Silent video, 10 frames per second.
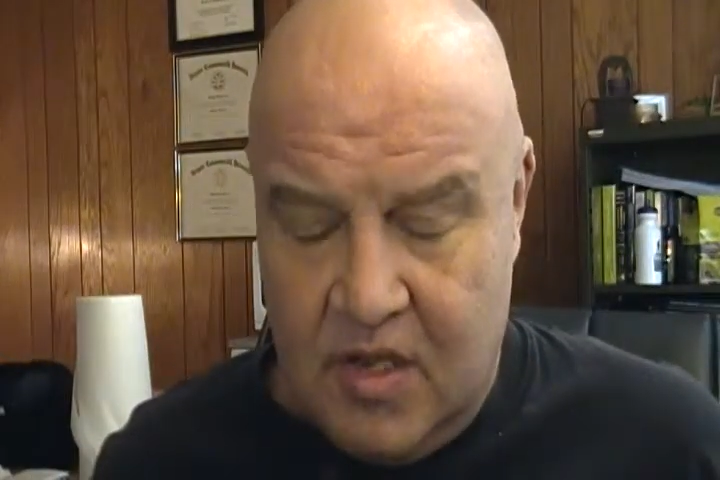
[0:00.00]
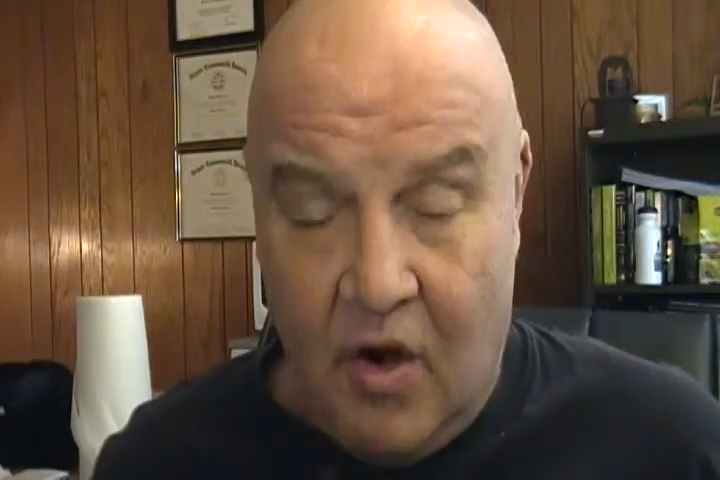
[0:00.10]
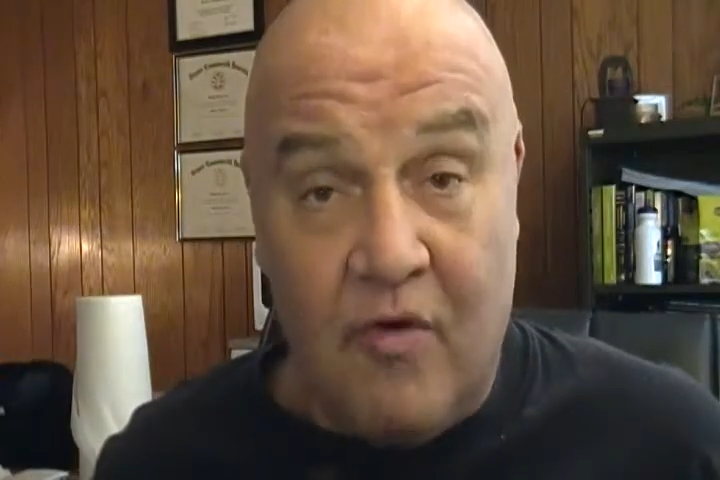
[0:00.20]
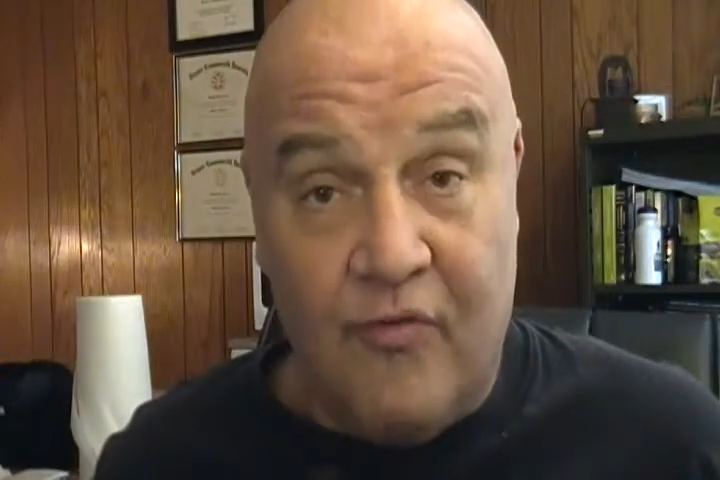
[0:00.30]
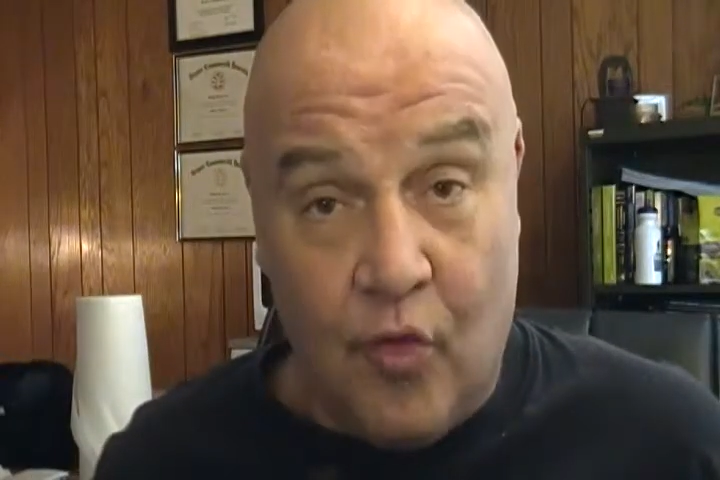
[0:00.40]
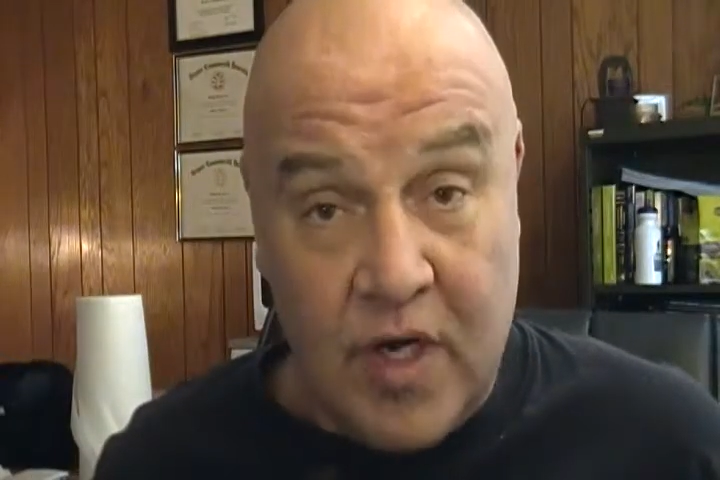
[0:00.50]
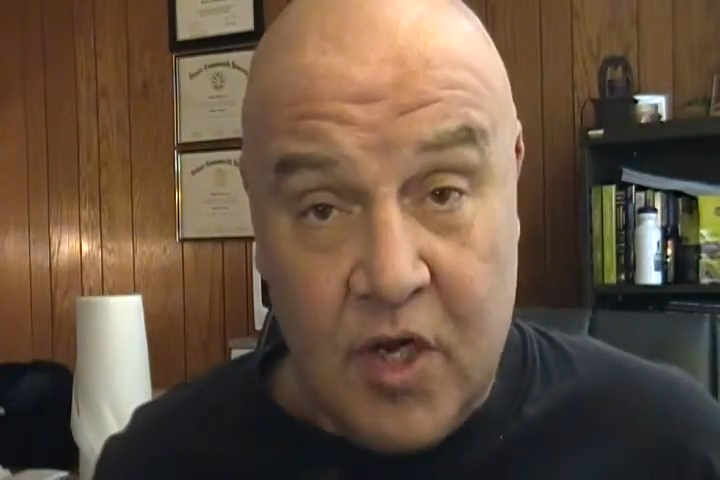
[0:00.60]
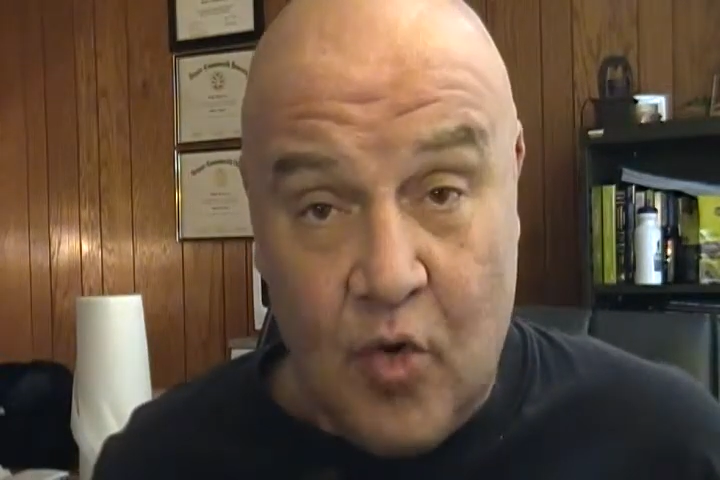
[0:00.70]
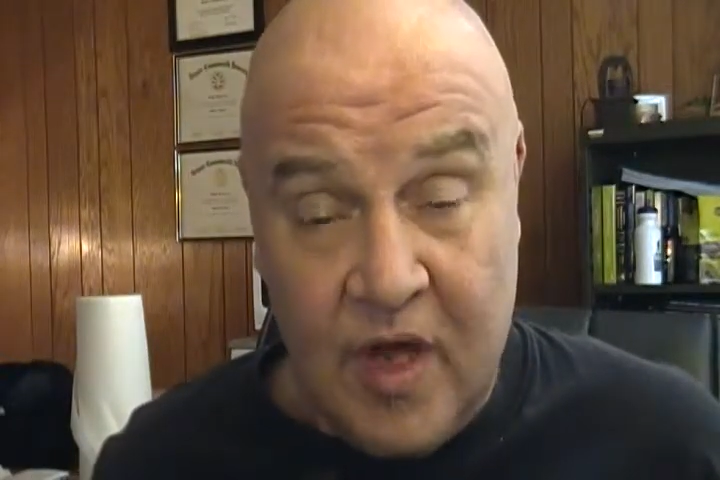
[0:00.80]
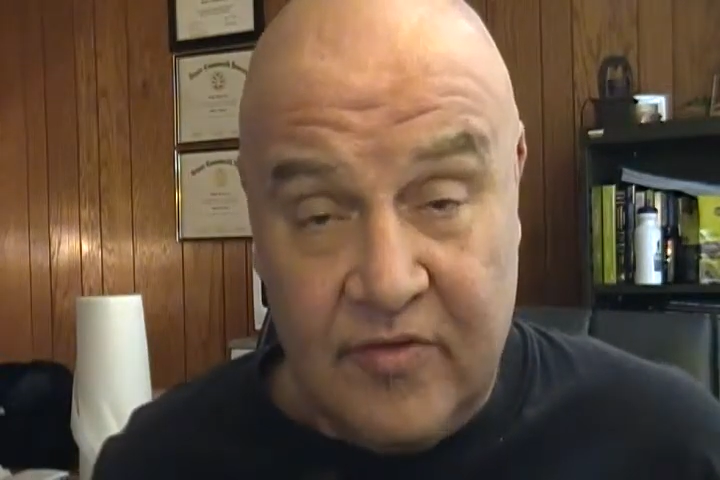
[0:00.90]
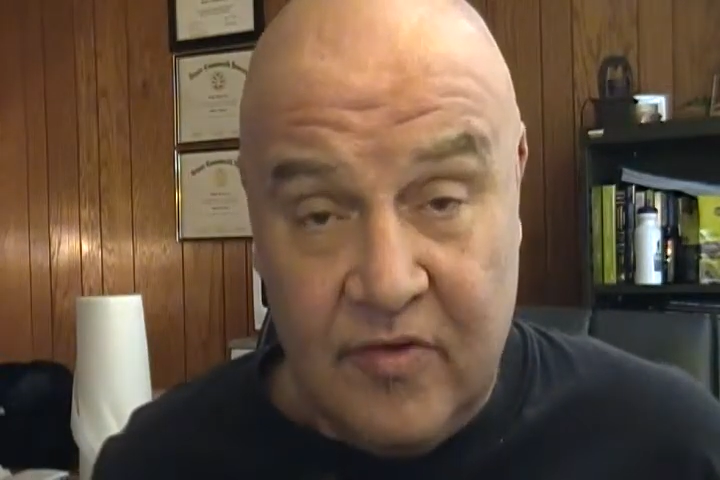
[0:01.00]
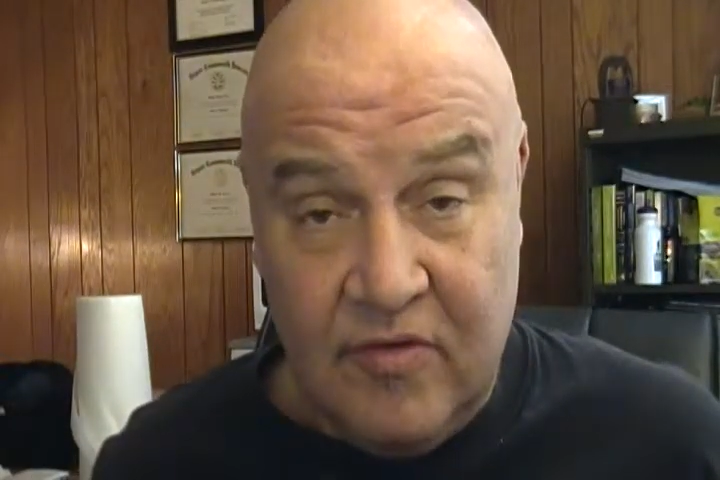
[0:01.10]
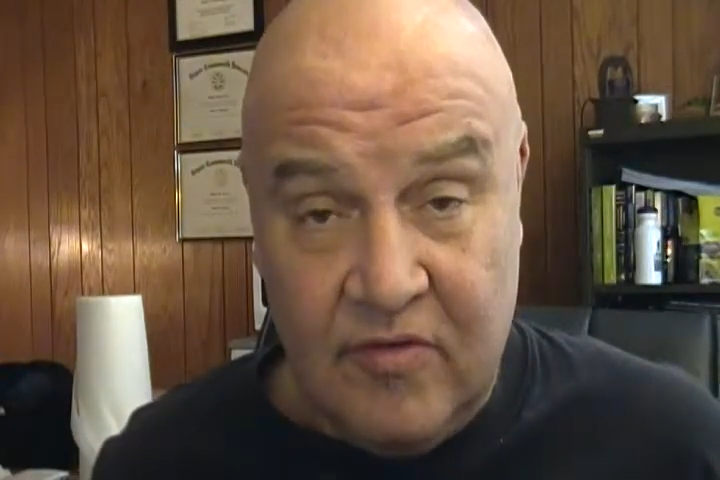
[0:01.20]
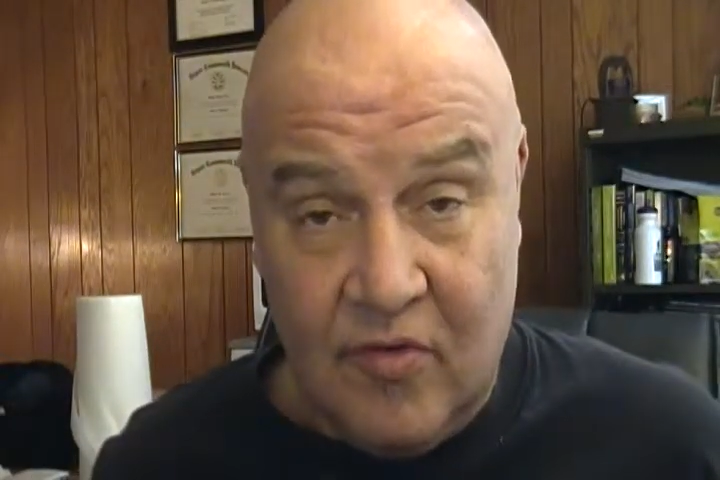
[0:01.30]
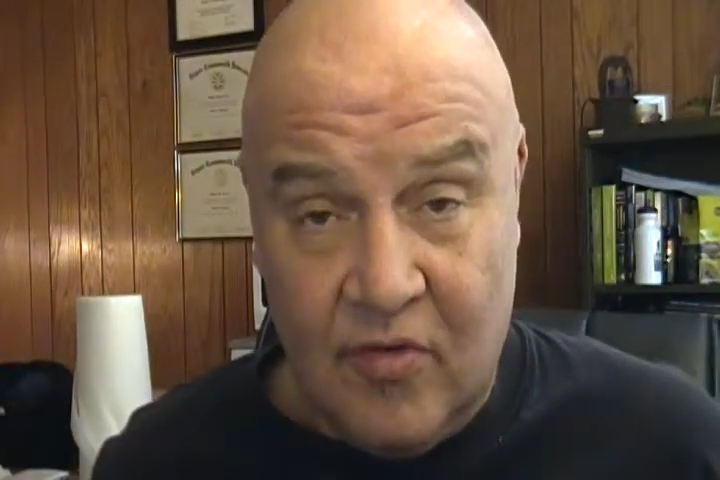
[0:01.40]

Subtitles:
There are 40 questions